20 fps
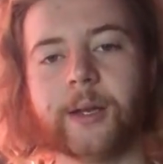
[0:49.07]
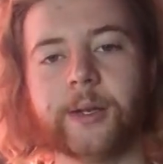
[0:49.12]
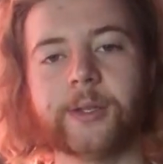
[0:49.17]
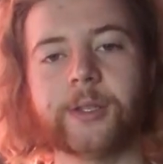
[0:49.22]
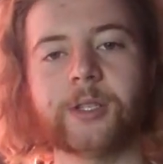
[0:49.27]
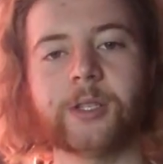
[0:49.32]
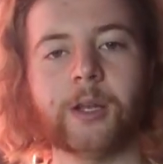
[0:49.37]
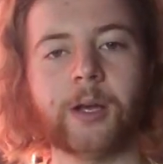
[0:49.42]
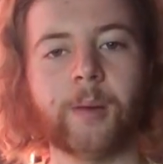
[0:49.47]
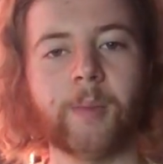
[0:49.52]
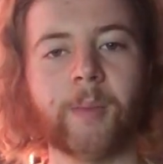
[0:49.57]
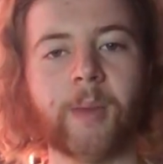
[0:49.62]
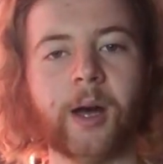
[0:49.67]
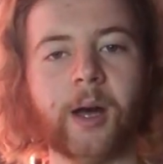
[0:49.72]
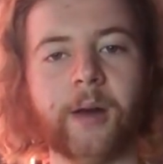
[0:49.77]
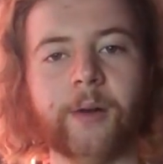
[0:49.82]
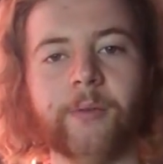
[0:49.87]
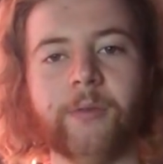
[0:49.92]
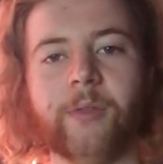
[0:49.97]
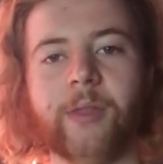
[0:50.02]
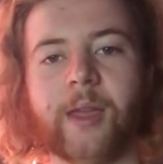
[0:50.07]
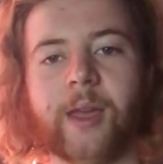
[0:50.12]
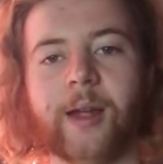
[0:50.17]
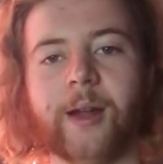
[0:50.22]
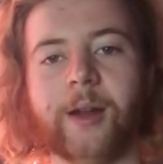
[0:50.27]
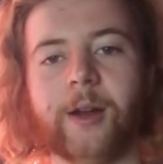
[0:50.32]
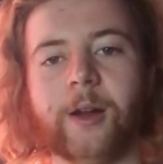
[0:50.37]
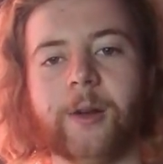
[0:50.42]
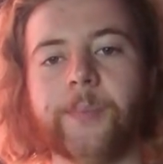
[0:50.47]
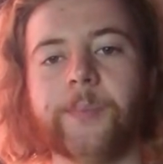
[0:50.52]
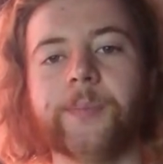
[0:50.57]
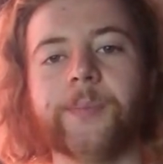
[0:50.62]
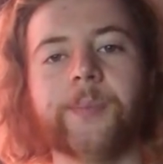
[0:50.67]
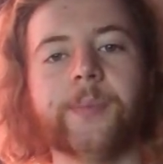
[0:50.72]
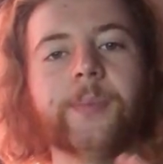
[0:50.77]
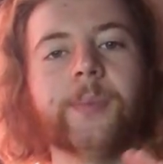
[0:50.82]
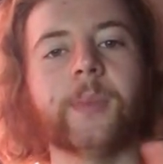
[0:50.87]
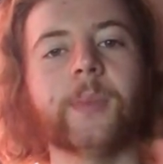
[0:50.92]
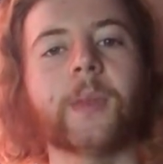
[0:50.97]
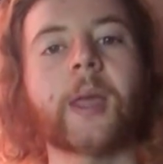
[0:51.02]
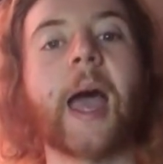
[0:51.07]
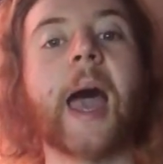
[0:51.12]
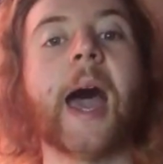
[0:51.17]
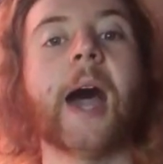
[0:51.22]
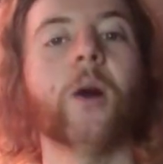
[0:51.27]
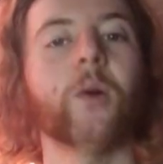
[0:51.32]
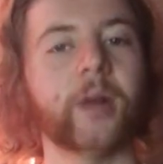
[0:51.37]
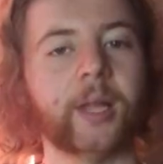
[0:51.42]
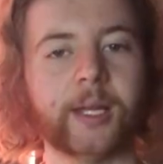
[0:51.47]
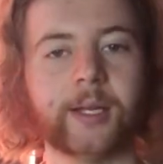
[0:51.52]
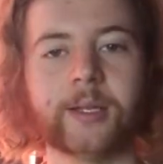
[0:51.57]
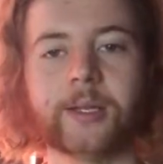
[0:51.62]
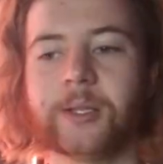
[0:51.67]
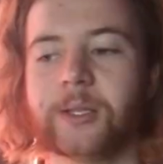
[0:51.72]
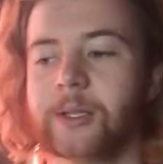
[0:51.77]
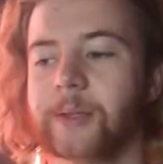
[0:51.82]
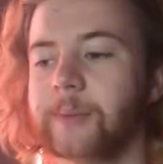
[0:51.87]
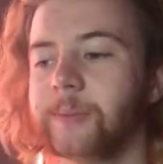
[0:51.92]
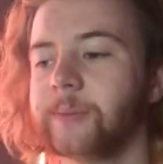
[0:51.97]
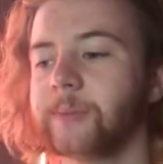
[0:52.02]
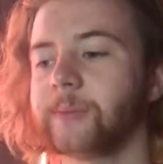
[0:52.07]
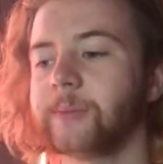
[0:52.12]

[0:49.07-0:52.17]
some of their outings.